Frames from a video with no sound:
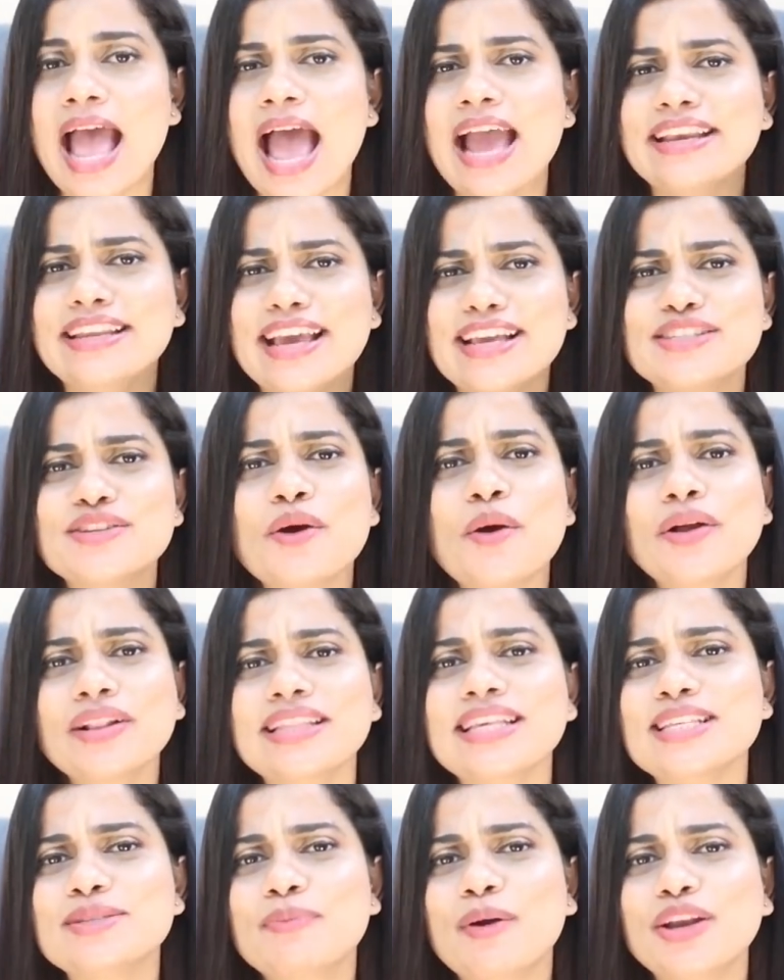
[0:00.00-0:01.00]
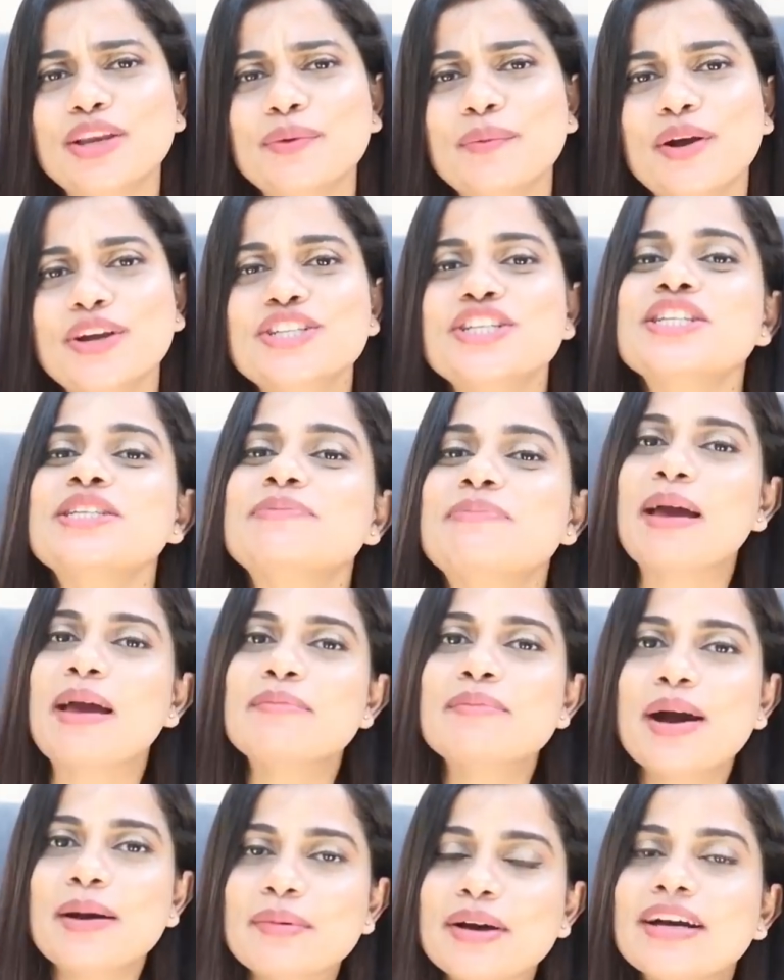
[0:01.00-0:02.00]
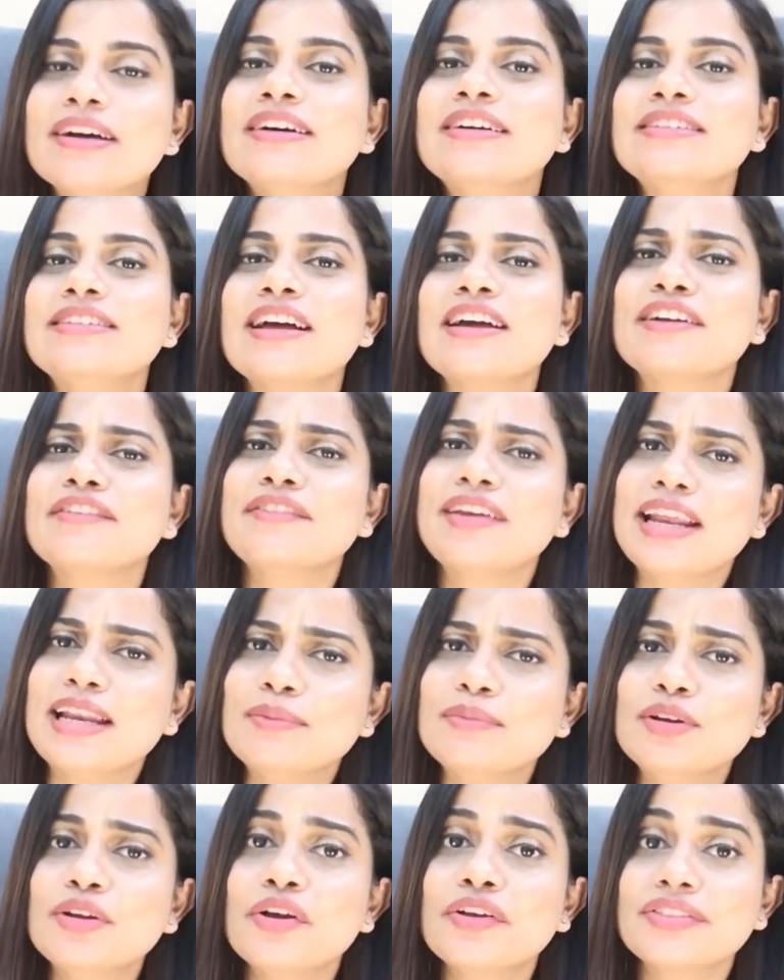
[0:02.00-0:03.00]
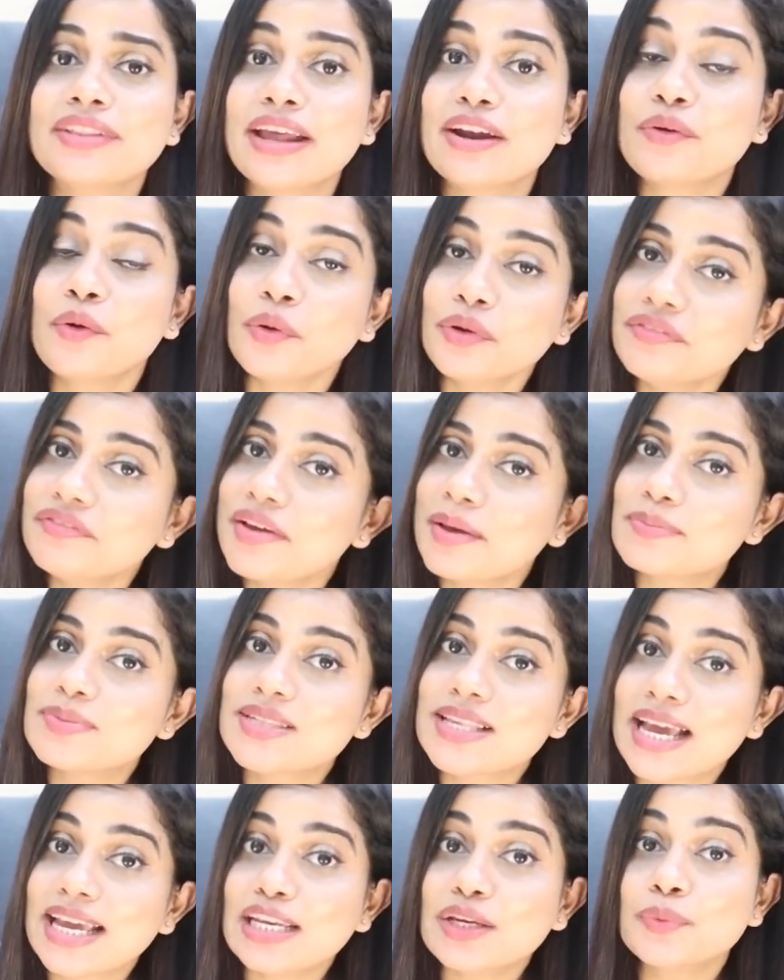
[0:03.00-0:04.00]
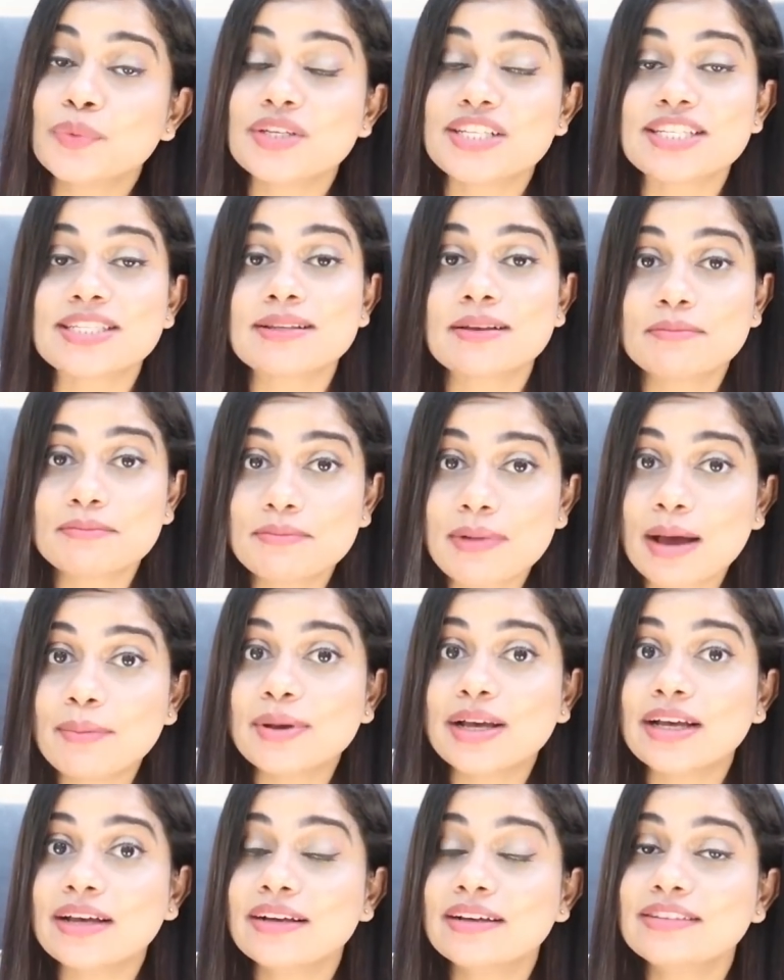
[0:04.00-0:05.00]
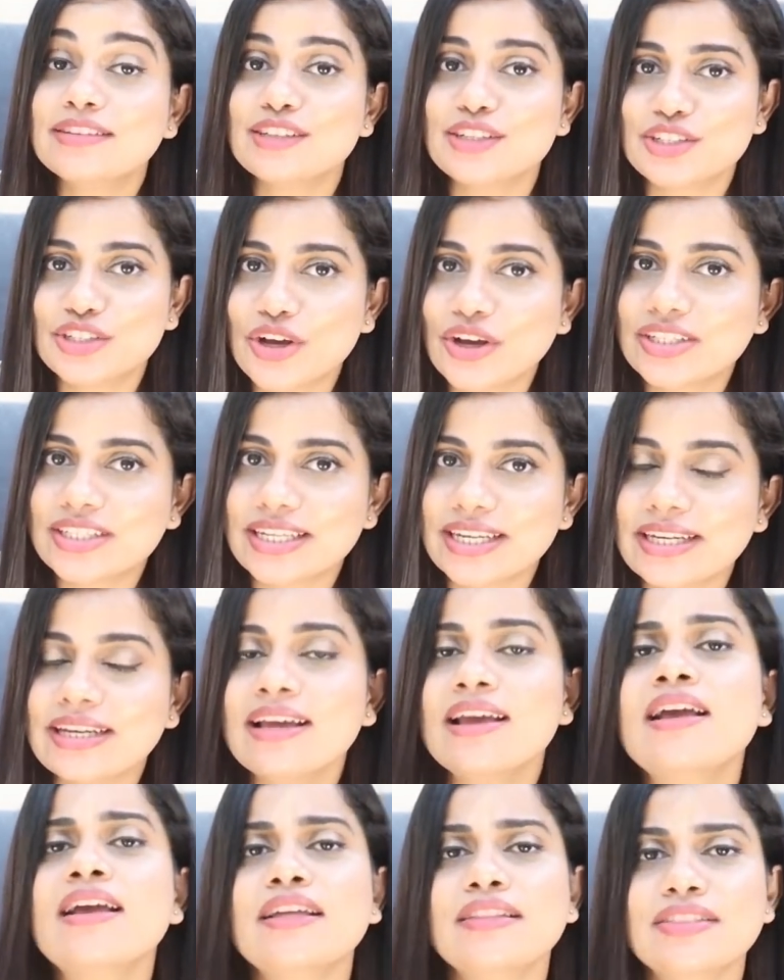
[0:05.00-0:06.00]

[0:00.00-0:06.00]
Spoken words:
And yes, all these body washes Mamaearth are available on their own website, which is mamaearth.in.